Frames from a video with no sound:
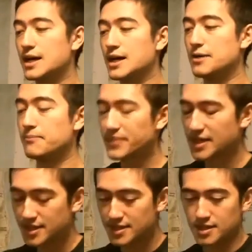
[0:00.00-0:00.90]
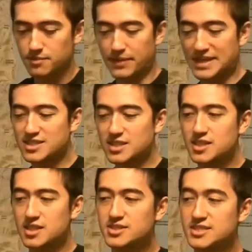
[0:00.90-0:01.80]
Um,
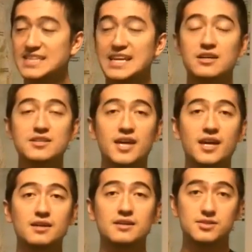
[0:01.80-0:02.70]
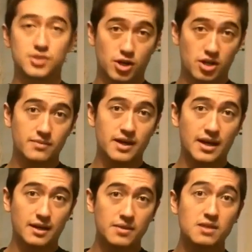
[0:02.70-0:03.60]
Basically, sitting down all day is hurting
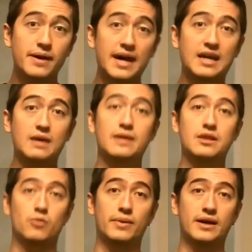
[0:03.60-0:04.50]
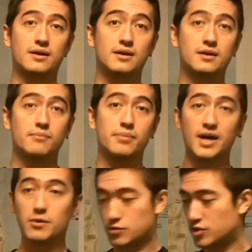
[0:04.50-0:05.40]
my mid-back and my lower back,
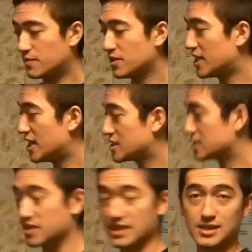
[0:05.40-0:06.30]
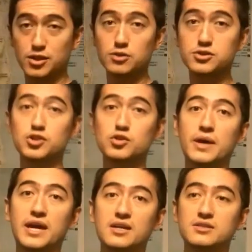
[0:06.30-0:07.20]
but with treadmill desk, those two
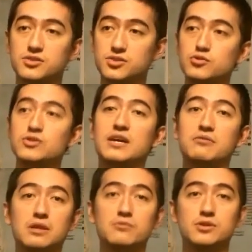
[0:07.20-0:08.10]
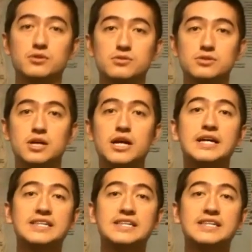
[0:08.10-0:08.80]
pains do get greatly reduced.